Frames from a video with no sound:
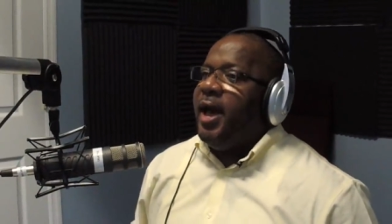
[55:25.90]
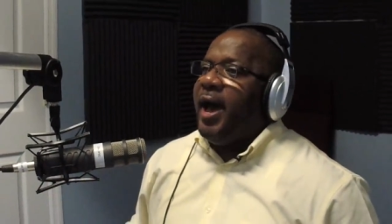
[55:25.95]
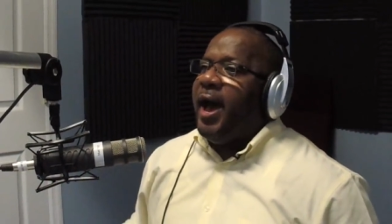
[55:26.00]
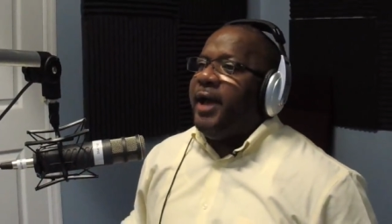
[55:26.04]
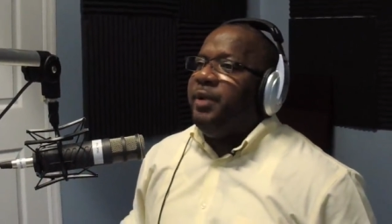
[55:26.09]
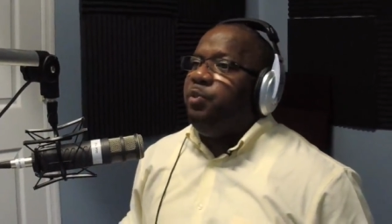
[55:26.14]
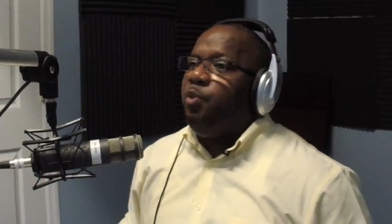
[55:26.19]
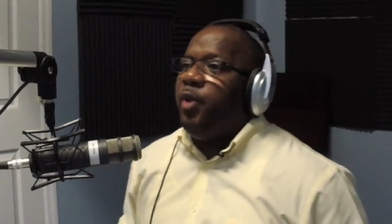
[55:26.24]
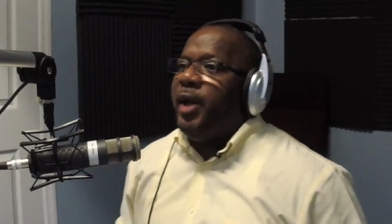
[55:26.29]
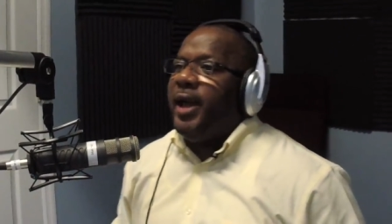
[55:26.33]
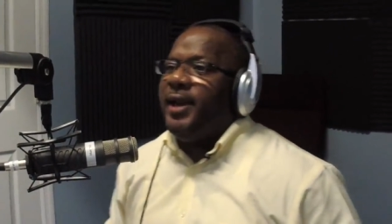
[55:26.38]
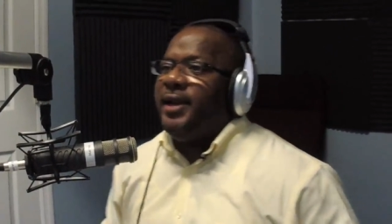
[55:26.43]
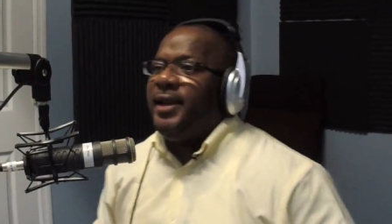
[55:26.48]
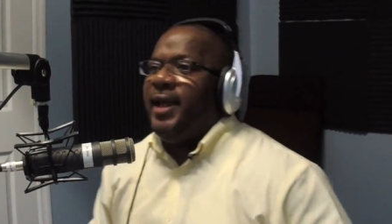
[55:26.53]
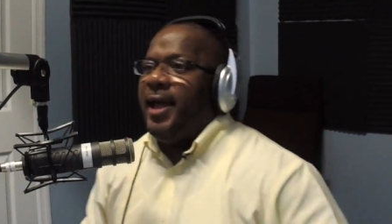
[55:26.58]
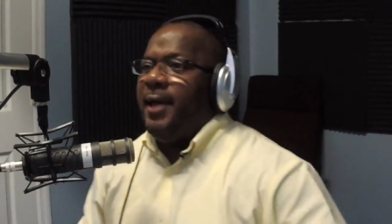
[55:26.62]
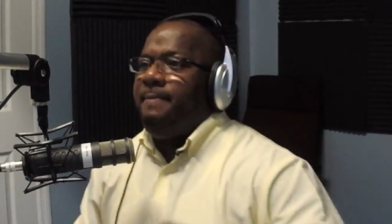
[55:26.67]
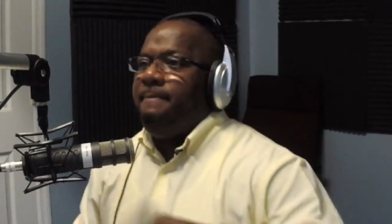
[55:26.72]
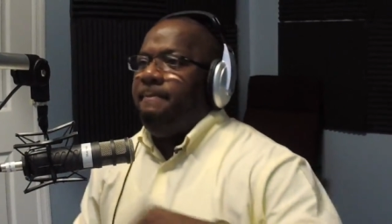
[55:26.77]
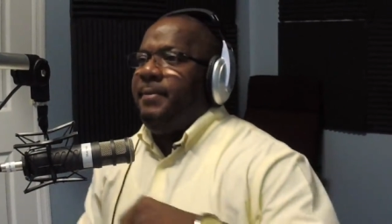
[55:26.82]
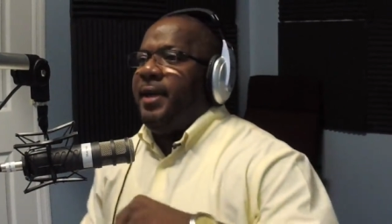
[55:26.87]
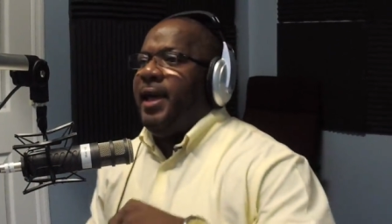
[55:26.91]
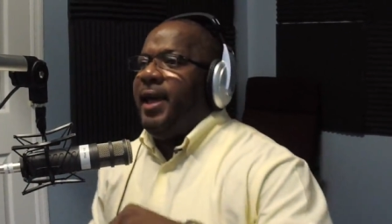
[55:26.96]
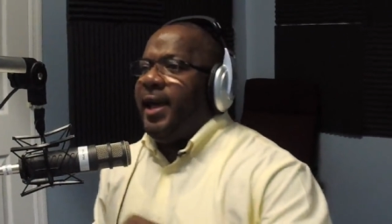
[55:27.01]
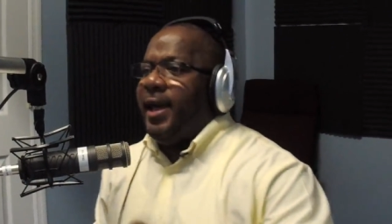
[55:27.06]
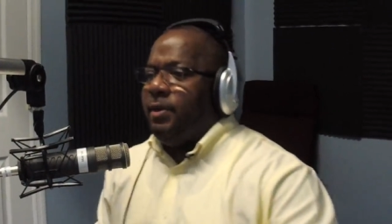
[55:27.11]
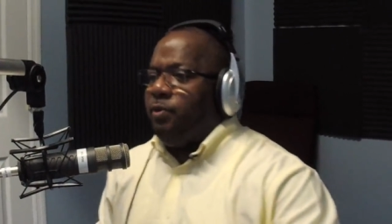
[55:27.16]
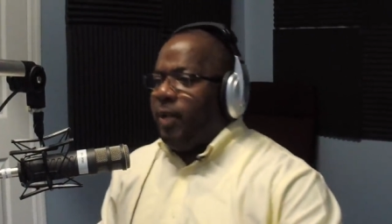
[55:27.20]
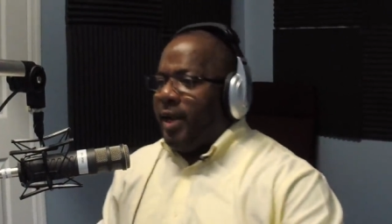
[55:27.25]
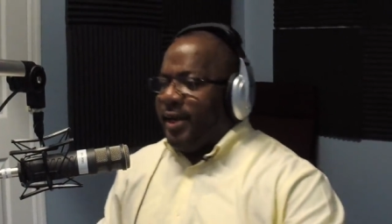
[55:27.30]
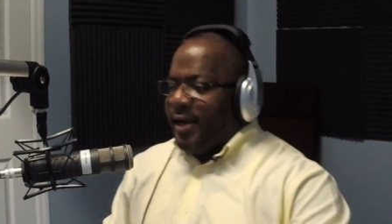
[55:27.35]
and when they
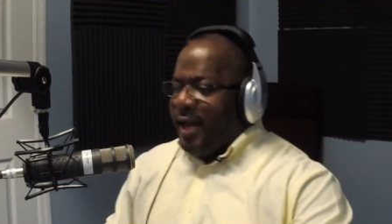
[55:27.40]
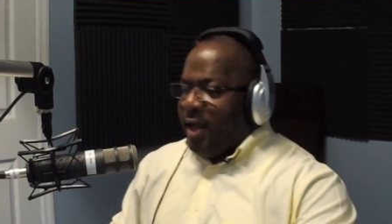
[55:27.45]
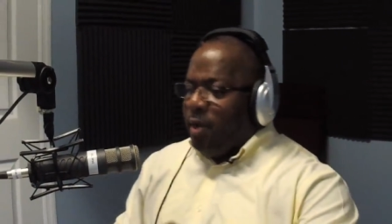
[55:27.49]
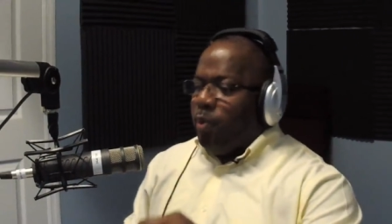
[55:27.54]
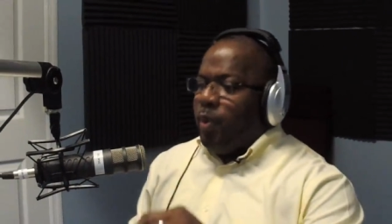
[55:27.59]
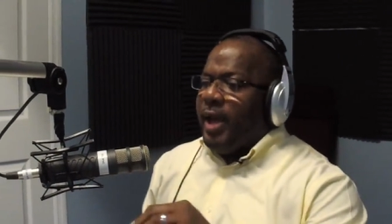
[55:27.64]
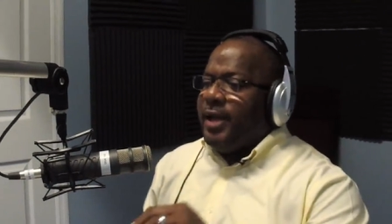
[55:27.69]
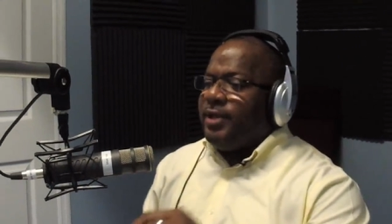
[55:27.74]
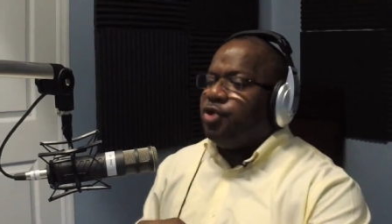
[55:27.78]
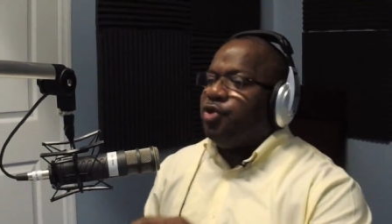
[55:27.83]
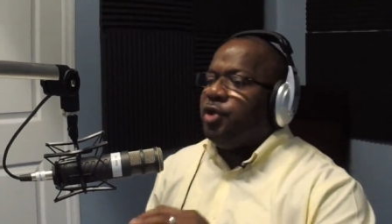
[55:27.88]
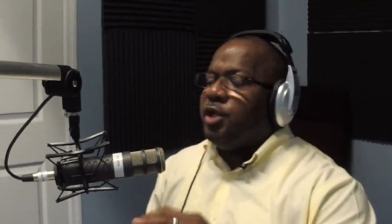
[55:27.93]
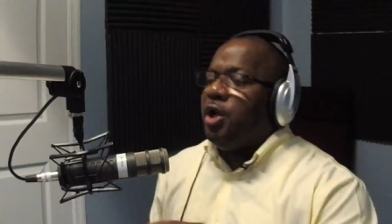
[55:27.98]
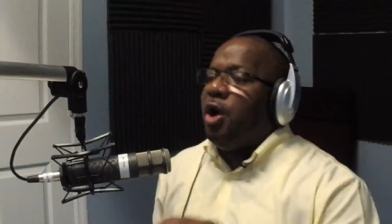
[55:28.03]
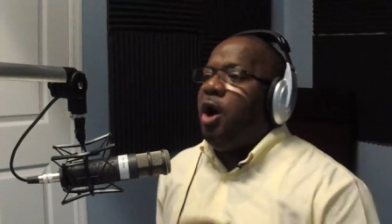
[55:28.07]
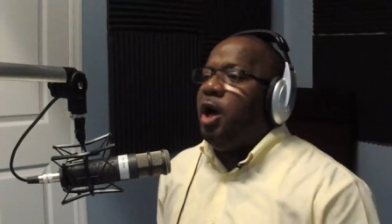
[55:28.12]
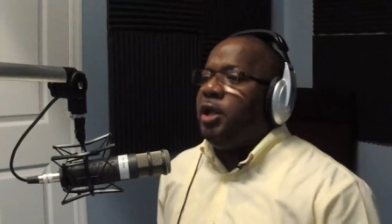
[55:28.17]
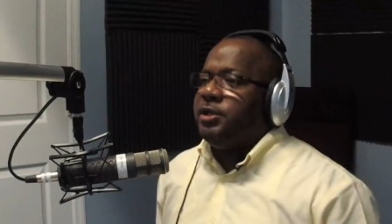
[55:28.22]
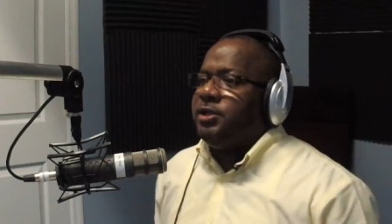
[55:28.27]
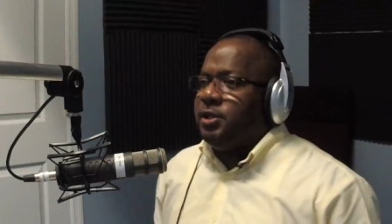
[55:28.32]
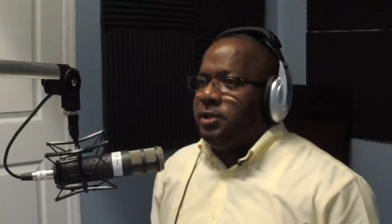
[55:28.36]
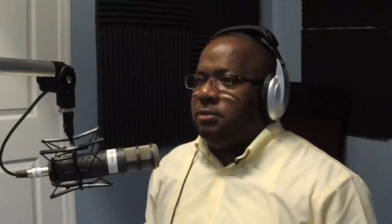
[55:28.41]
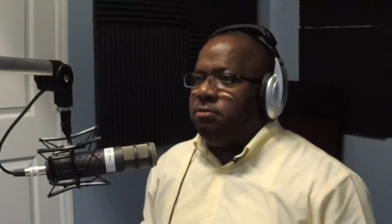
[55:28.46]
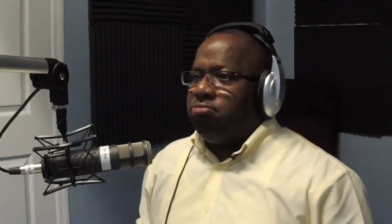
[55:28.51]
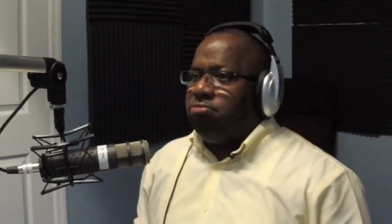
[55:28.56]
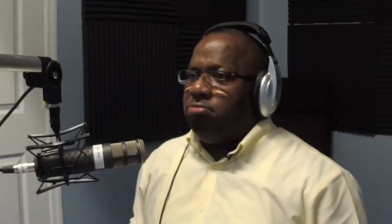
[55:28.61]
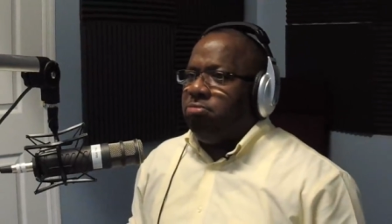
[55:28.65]
made, when they went to the altar,